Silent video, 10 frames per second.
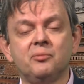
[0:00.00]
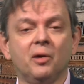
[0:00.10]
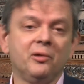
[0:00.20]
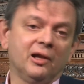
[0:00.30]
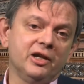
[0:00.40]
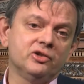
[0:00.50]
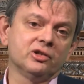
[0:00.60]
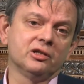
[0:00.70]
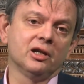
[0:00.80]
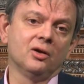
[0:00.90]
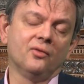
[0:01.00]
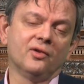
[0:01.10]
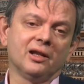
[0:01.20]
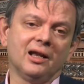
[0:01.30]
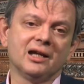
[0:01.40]
population
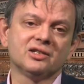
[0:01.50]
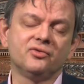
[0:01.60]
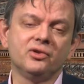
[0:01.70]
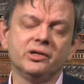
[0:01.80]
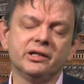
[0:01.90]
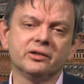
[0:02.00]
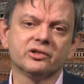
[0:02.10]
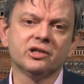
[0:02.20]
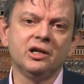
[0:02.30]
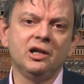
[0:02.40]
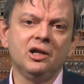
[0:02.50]
over the last few years,